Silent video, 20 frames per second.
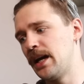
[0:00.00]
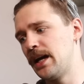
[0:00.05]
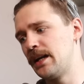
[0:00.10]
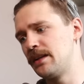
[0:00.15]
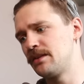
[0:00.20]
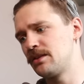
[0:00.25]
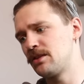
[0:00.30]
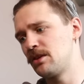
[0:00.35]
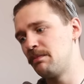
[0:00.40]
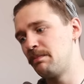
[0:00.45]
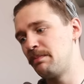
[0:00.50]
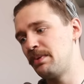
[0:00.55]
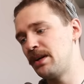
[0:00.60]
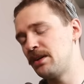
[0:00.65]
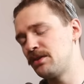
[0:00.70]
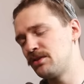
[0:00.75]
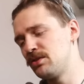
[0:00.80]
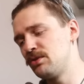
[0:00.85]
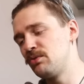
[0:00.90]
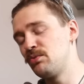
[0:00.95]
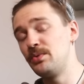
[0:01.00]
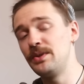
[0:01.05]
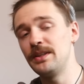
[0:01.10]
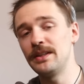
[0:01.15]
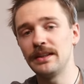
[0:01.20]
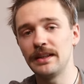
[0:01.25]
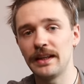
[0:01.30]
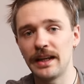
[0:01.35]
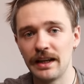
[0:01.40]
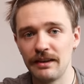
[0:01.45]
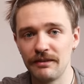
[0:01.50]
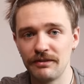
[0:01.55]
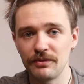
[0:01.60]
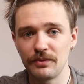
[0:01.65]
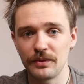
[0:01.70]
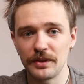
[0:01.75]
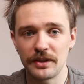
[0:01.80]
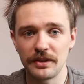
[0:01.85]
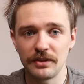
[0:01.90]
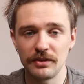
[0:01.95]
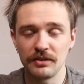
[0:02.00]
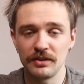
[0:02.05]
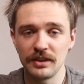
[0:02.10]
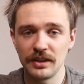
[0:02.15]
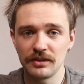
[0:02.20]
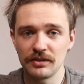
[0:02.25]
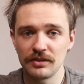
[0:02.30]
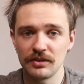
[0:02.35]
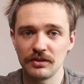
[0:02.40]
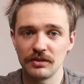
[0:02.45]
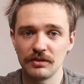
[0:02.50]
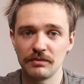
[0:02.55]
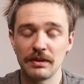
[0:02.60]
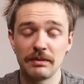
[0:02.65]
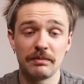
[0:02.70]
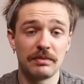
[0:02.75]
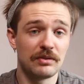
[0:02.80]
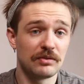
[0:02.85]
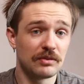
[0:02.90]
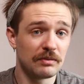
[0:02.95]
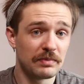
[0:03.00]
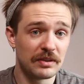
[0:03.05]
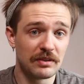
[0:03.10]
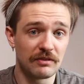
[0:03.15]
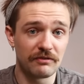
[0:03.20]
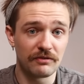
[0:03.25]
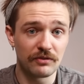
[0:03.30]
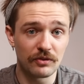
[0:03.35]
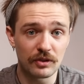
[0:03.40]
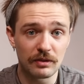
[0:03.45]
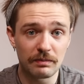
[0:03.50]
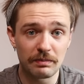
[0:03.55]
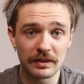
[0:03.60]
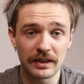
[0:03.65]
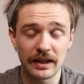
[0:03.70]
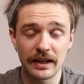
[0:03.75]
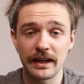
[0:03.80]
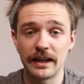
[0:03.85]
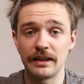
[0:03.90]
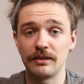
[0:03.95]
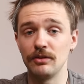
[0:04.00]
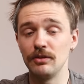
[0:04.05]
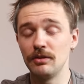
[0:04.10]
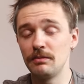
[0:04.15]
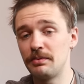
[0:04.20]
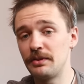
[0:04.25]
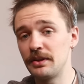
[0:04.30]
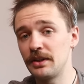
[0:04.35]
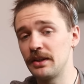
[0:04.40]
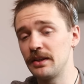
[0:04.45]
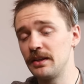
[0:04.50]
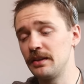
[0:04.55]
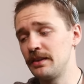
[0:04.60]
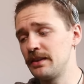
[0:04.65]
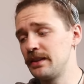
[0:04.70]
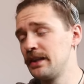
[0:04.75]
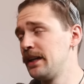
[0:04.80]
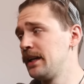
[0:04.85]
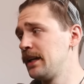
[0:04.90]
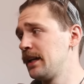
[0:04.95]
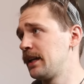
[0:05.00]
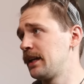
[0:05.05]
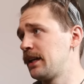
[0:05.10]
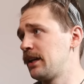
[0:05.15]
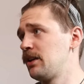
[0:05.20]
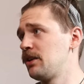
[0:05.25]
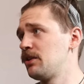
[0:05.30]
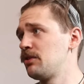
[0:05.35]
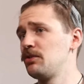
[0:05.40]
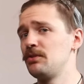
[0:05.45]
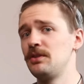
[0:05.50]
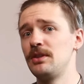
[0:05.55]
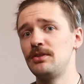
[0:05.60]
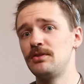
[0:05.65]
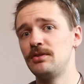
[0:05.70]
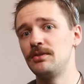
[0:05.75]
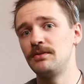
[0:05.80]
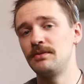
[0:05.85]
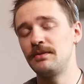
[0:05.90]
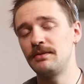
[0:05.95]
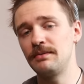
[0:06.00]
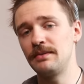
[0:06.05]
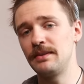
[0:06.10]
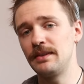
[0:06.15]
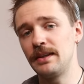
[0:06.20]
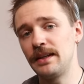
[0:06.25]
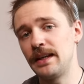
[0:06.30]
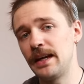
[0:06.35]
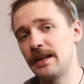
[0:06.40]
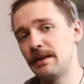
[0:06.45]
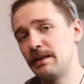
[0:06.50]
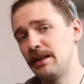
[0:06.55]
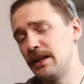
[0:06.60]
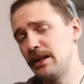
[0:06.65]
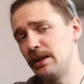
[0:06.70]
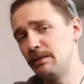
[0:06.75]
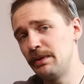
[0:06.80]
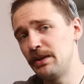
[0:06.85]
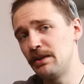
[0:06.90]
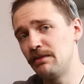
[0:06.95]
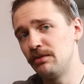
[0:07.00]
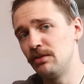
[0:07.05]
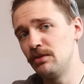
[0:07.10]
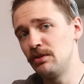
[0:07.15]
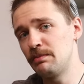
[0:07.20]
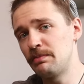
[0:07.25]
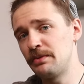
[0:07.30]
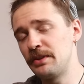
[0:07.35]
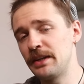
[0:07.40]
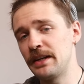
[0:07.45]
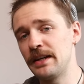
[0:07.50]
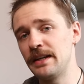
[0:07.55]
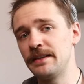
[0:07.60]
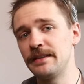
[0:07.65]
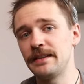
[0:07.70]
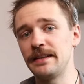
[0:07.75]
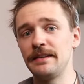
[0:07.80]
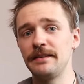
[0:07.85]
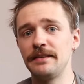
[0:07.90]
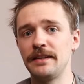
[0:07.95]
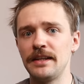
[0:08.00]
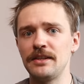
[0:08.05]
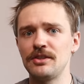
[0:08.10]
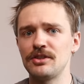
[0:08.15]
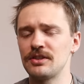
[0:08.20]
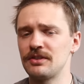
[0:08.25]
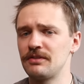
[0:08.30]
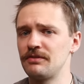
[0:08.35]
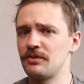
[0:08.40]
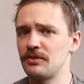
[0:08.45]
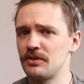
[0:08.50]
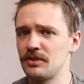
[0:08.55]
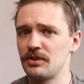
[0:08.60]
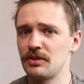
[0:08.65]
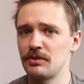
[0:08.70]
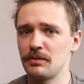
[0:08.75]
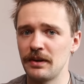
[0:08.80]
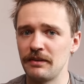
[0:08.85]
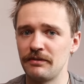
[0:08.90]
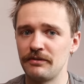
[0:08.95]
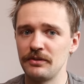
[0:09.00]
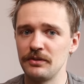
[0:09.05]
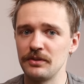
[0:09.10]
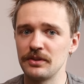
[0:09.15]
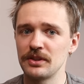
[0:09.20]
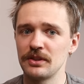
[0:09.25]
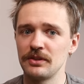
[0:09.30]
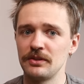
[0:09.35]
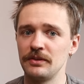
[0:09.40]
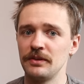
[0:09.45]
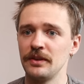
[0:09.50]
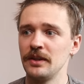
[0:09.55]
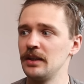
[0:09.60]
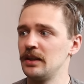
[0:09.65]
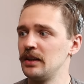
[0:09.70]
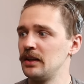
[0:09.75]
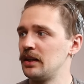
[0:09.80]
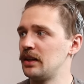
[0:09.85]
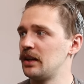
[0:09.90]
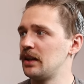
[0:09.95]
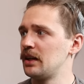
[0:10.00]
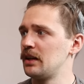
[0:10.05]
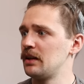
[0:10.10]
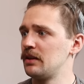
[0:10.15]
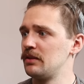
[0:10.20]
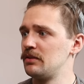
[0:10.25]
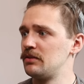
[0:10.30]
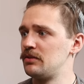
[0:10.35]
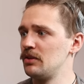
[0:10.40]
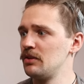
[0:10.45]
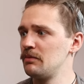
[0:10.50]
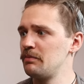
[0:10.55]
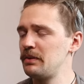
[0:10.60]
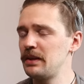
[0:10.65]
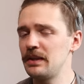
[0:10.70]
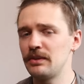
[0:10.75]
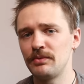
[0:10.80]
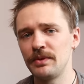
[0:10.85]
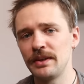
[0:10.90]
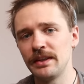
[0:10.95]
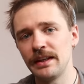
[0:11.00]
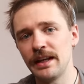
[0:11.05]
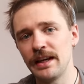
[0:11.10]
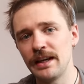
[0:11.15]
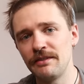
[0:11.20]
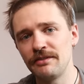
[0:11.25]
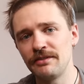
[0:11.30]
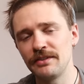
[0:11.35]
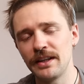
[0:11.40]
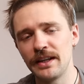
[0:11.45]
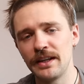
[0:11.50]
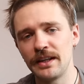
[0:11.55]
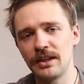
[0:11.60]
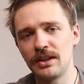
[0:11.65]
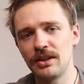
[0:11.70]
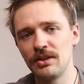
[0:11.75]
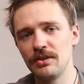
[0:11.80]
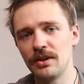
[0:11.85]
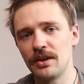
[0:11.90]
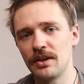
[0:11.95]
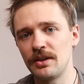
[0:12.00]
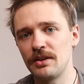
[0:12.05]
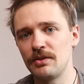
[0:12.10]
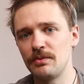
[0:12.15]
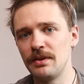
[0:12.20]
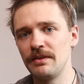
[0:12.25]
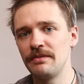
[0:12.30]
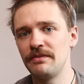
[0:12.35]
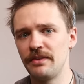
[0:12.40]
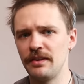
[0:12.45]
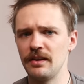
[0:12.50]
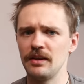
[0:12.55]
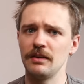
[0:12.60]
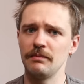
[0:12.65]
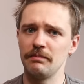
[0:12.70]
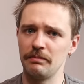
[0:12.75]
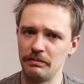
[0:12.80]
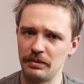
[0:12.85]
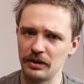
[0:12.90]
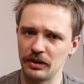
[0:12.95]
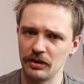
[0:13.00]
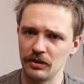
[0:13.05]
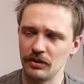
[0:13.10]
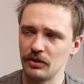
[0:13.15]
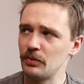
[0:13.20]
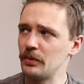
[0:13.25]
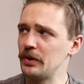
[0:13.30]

and compared to real life where you need to maybe do a bit of foreplay and lubricant, here you need to get a little bit of lubricant and then just force your way through. So uh, don't be in real life like you are with the Begode